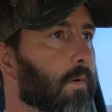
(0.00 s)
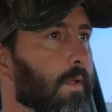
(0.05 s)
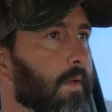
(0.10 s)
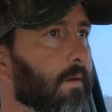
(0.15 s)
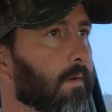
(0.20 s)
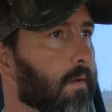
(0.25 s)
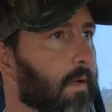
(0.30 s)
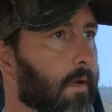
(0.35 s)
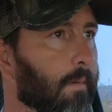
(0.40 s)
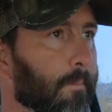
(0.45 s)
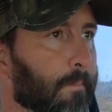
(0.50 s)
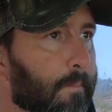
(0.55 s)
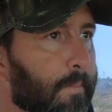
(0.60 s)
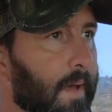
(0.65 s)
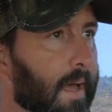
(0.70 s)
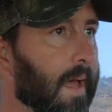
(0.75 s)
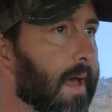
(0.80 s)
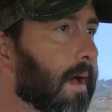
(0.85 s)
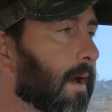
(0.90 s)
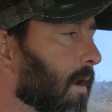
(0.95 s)
on it
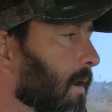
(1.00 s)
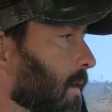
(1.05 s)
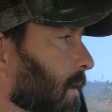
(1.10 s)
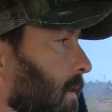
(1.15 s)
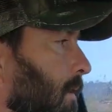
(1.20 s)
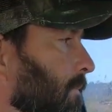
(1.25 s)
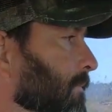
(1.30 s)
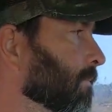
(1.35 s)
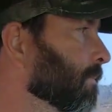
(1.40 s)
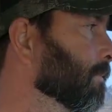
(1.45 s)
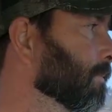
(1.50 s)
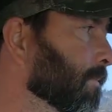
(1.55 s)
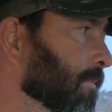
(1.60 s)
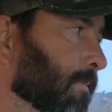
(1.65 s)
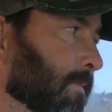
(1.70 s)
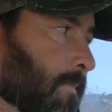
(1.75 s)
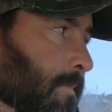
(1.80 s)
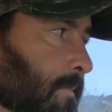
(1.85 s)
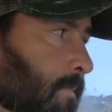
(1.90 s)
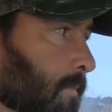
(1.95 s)
about
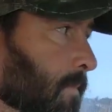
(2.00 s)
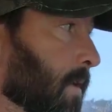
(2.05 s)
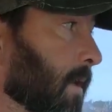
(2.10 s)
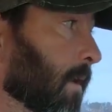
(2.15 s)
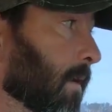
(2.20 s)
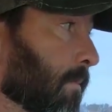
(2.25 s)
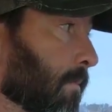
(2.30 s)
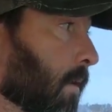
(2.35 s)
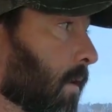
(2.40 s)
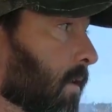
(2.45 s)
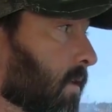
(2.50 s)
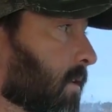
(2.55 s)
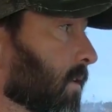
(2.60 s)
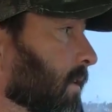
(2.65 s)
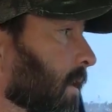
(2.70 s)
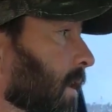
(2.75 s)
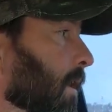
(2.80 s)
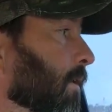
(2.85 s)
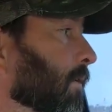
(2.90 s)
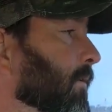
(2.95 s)
a month
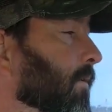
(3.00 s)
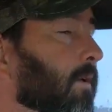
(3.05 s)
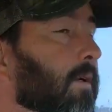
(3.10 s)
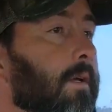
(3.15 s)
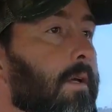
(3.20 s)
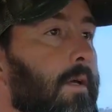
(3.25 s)
ago,